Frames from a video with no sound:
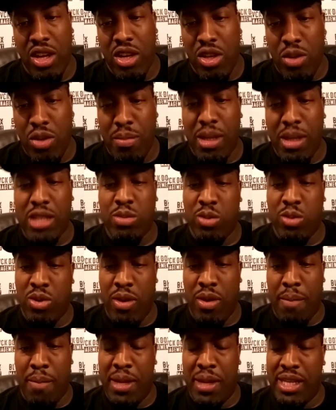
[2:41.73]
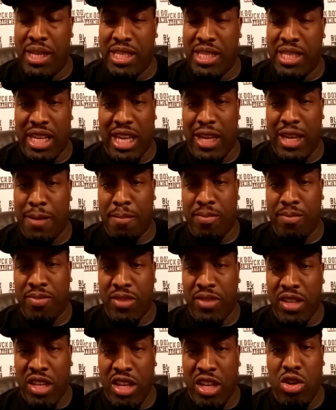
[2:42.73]
You must want to appease and keep,
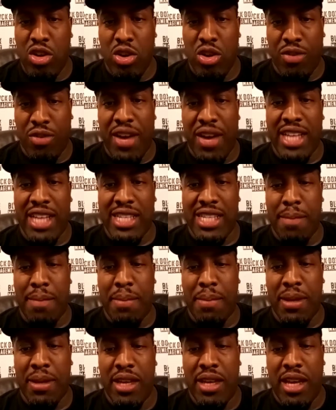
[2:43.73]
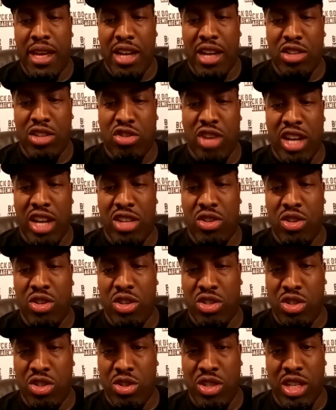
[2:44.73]
your fighters happy and try and do your
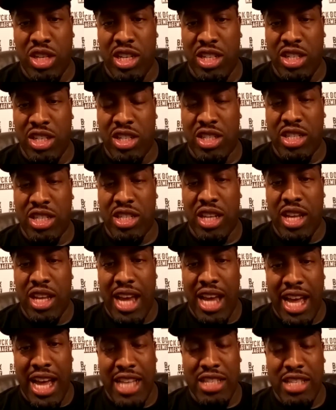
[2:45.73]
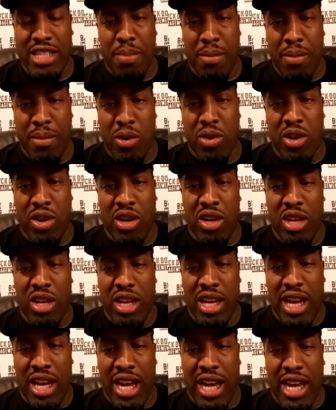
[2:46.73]
due diligence as the promoter
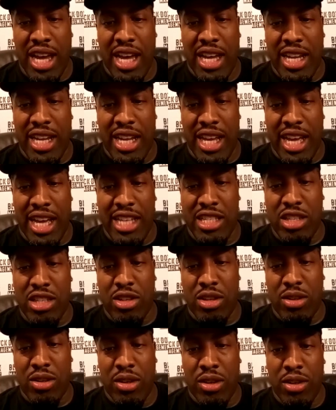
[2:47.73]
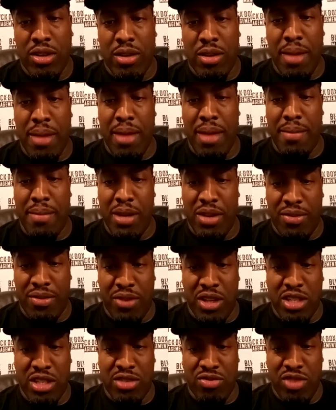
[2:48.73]
and as the maybe the
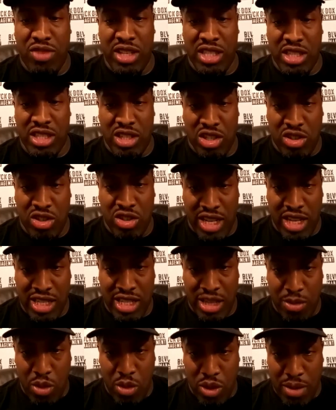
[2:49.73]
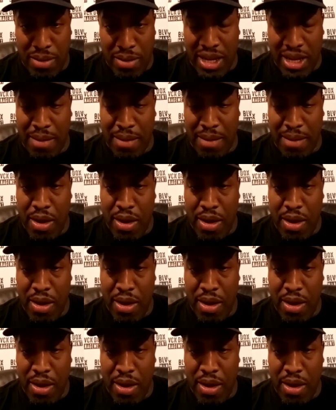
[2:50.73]
voice of reason to try and say, well, let me give